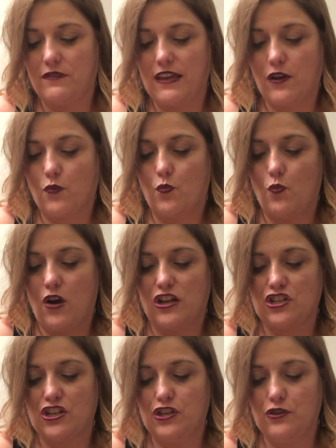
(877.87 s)
They are
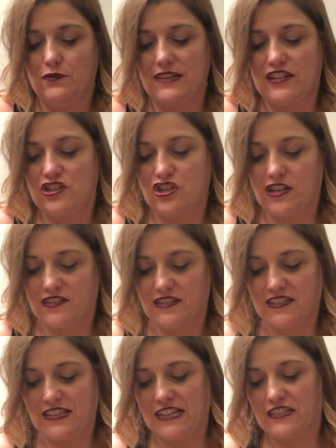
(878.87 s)
watching you. That
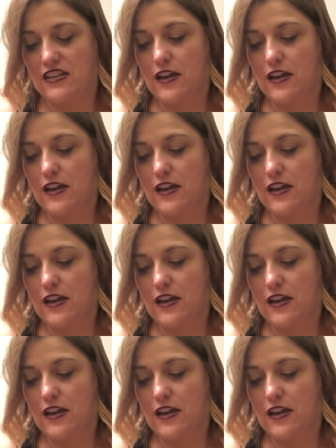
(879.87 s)
justice that's